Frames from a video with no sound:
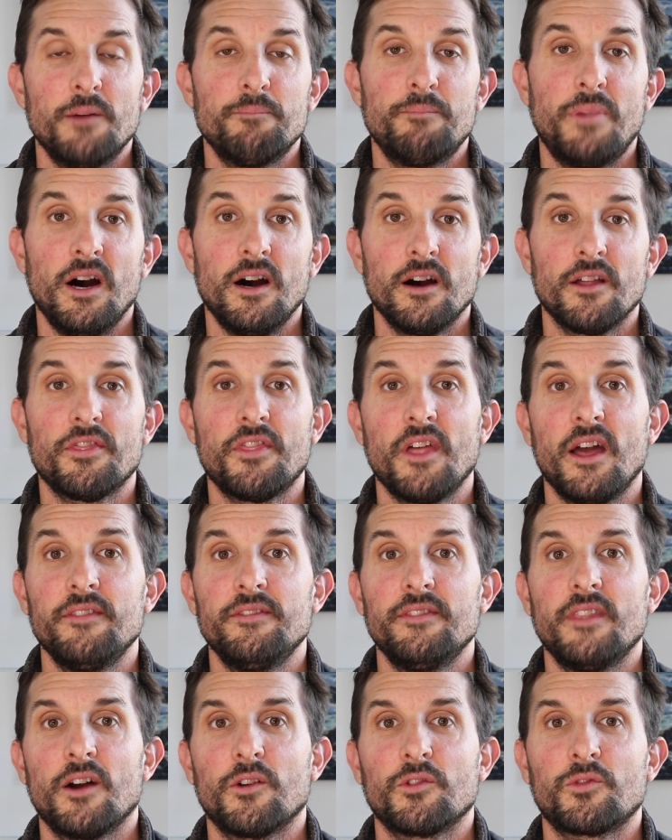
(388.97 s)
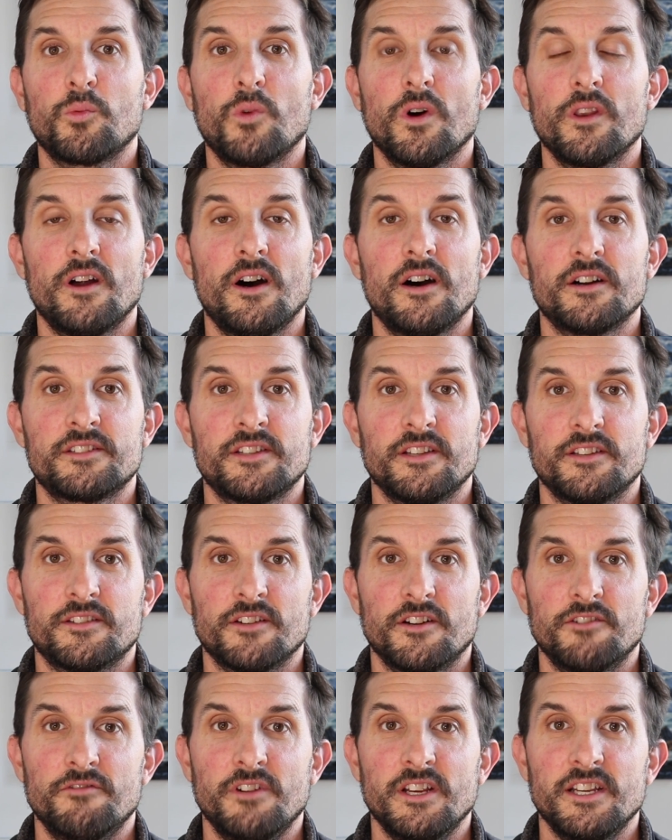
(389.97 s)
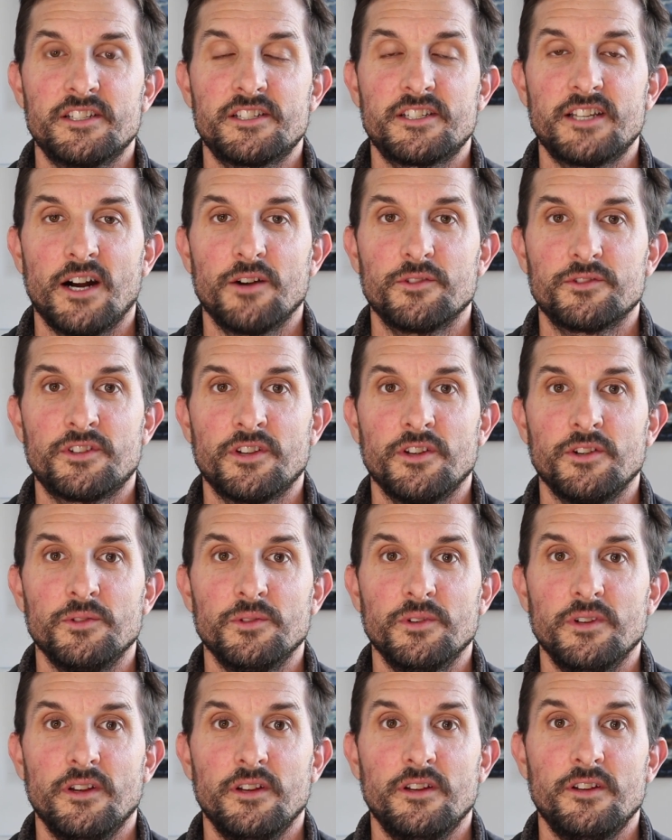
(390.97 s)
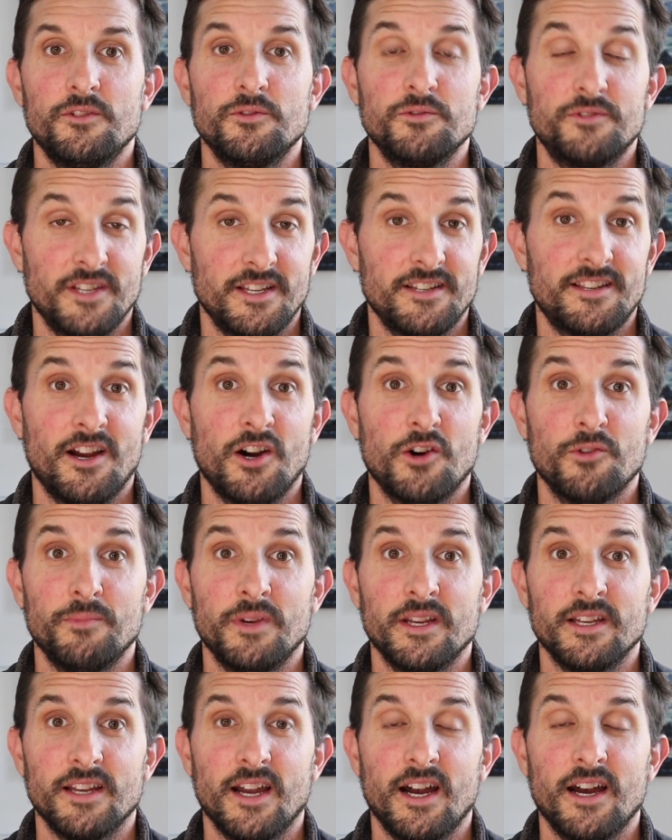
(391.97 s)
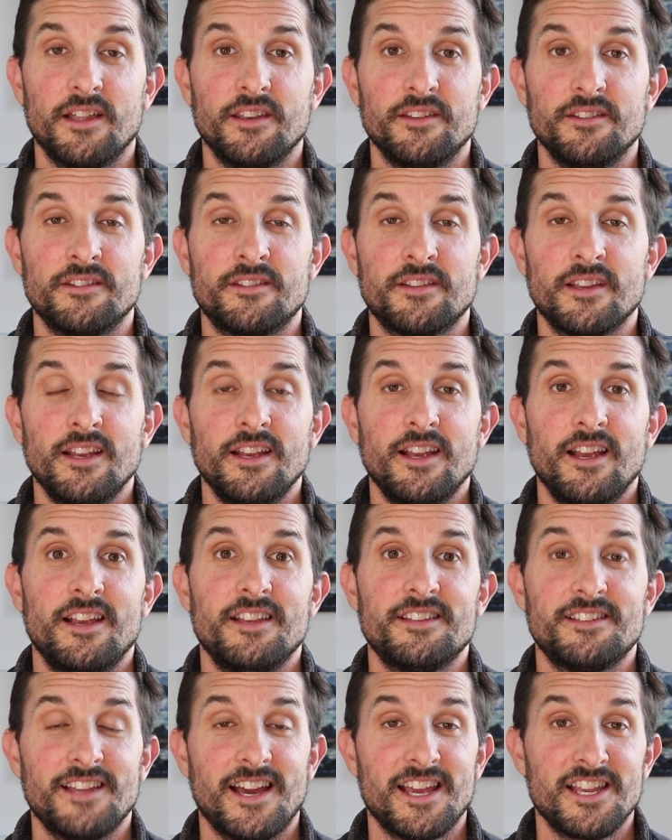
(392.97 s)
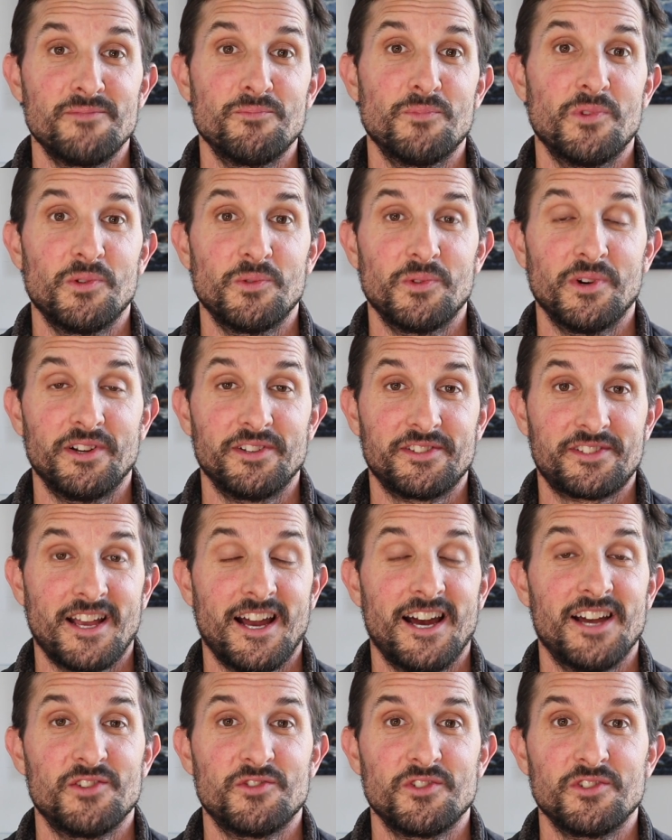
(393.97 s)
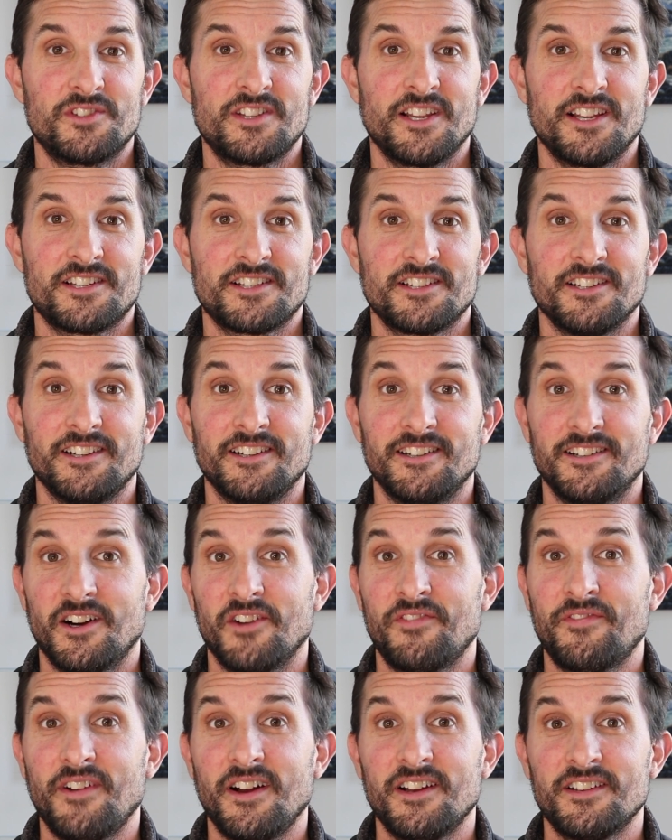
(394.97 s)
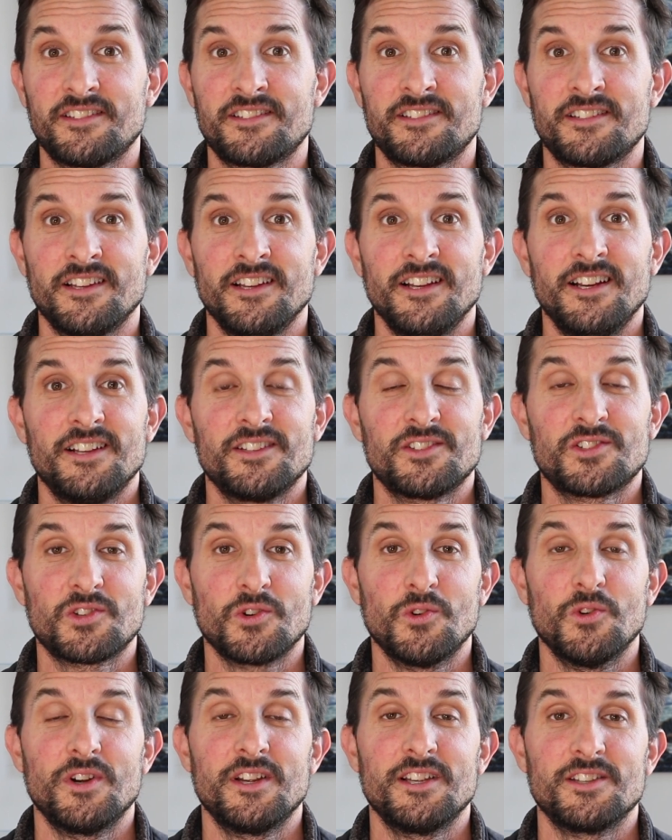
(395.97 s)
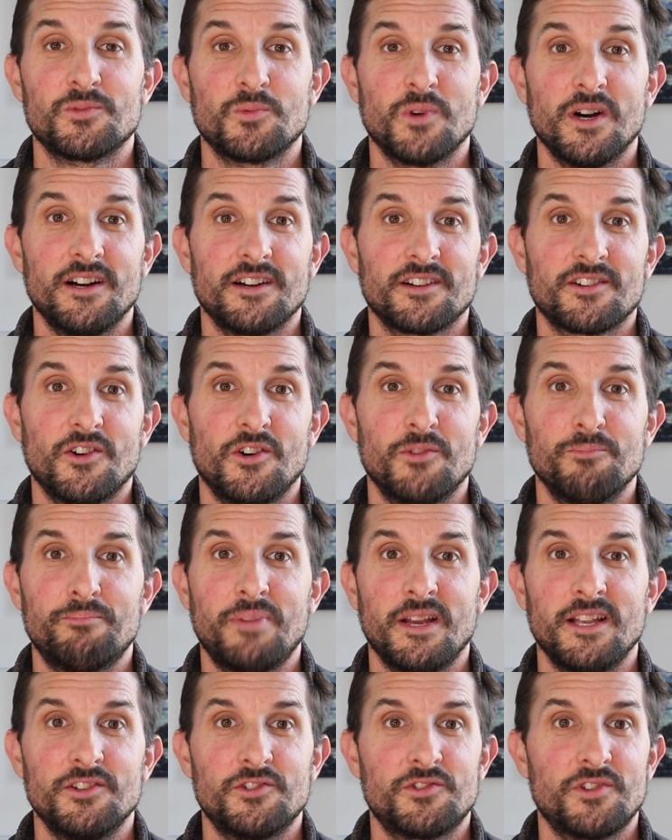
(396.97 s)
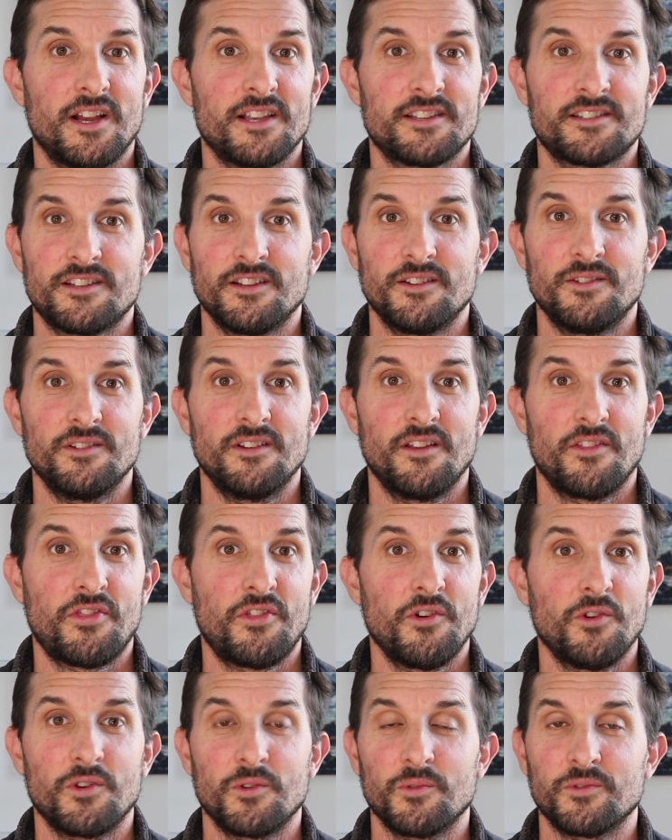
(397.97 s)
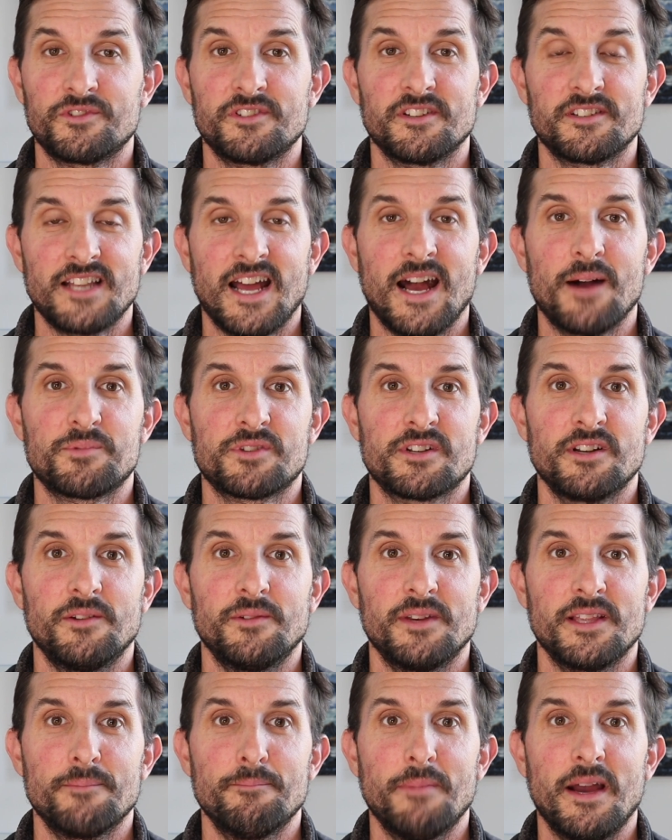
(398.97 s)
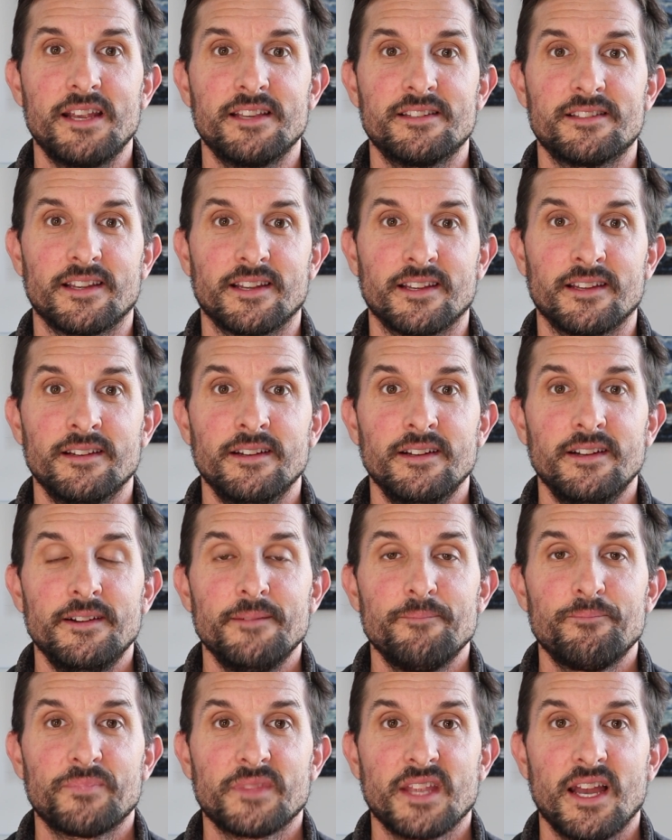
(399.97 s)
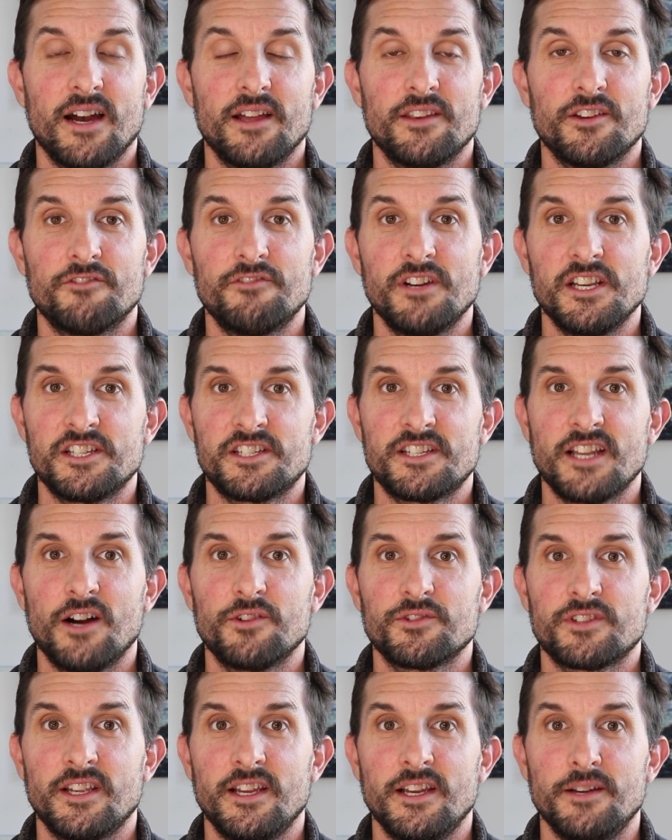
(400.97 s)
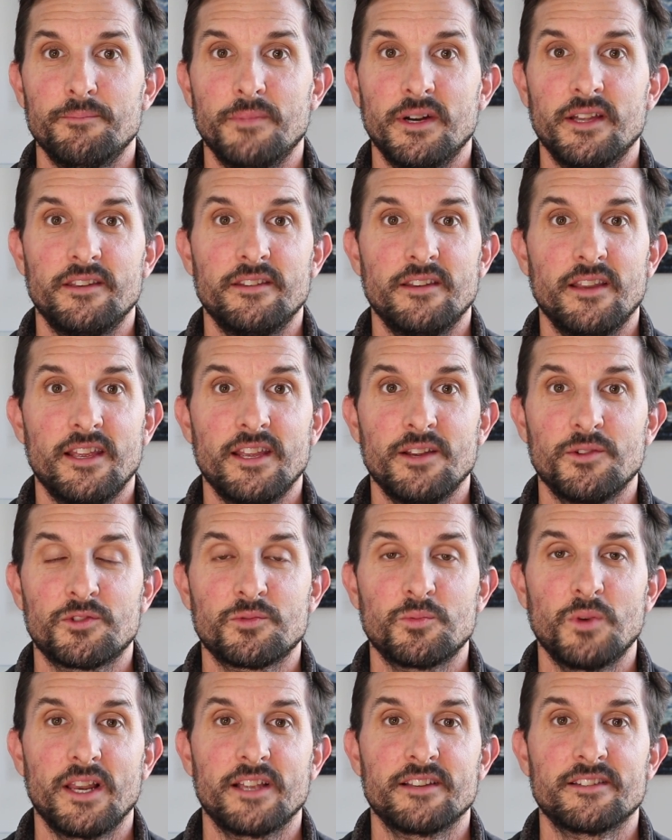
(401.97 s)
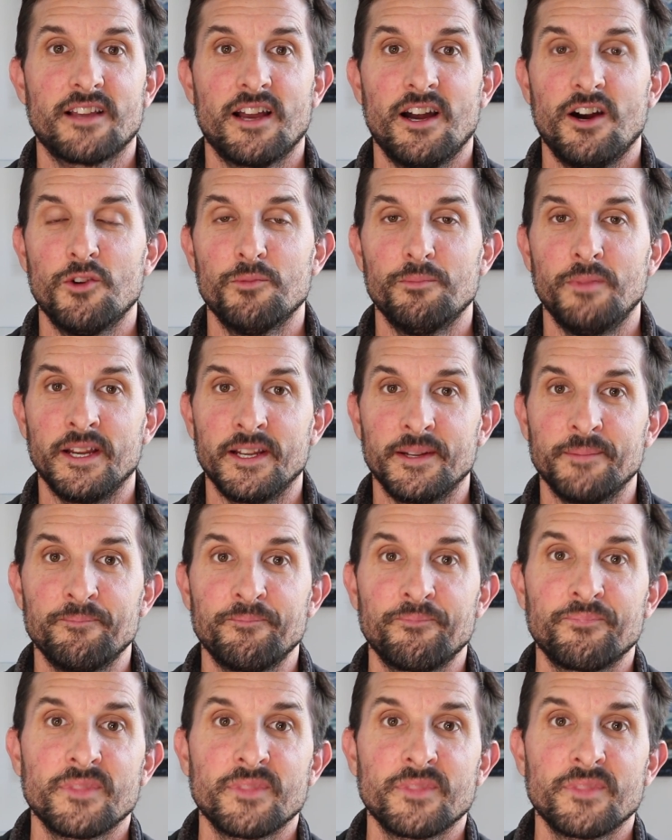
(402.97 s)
But then there was one artist that I reached out to who did help me, and his name was Andrew Tischler. I first saw his work on Pinterest and thought it was just absolutely amazing, and I reached out to him and he was willing to help me.